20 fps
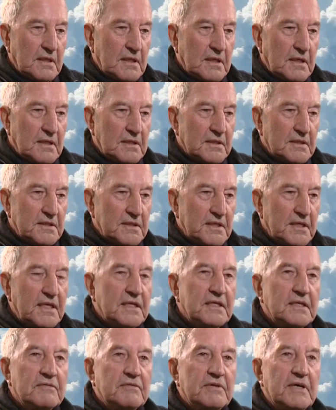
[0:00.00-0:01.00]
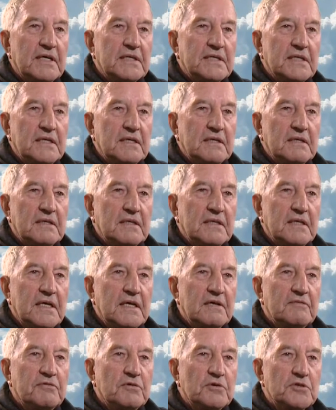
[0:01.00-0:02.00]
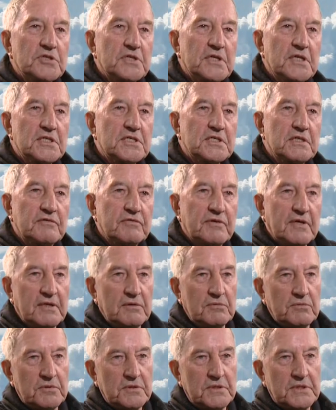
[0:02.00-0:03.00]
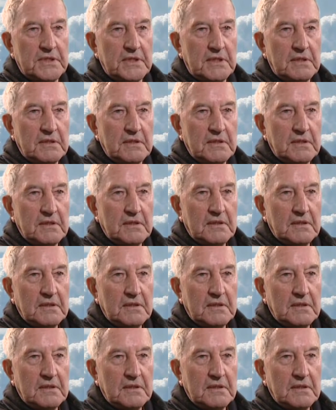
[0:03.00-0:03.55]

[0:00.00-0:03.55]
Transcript: And at the end of that, the Air Force asked if I would